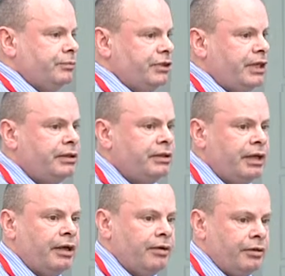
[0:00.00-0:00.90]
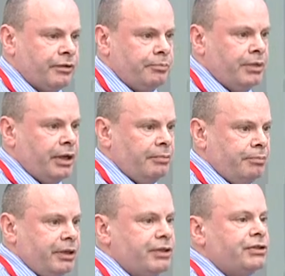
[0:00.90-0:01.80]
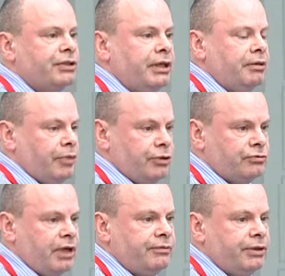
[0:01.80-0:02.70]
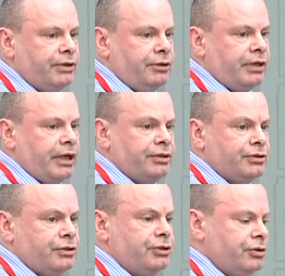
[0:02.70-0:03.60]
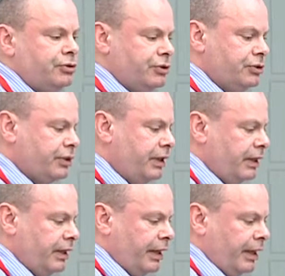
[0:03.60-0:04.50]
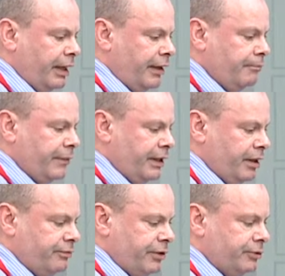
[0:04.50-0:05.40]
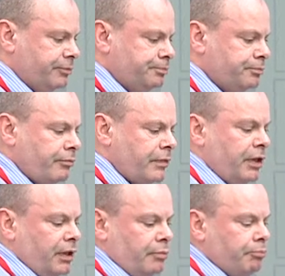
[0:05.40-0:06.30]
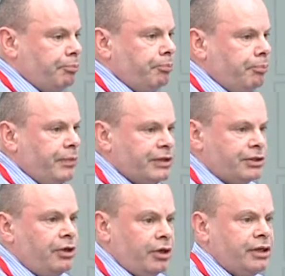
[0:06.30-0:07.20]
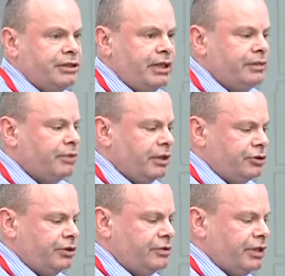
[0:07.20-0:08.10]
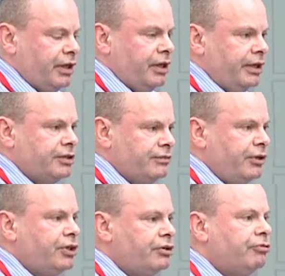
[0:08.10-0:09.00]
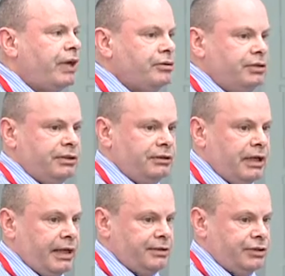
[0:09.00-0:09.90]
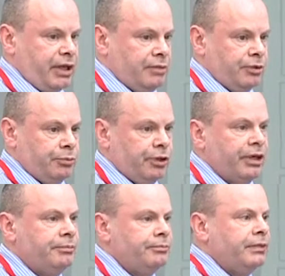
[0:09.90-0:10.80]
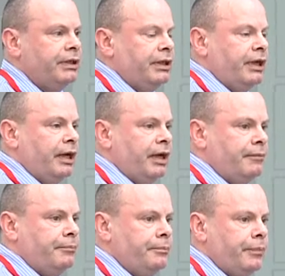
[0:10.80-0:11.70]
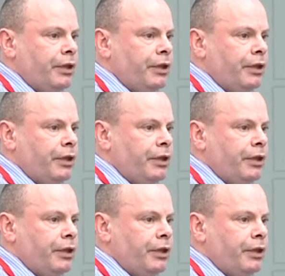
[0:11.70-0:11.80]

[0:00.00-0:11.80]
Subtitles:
10 of the biggest, most relevant UK institutions in our field. There's a lot, I should have said earlier, it's a very crowded landscape that we're in.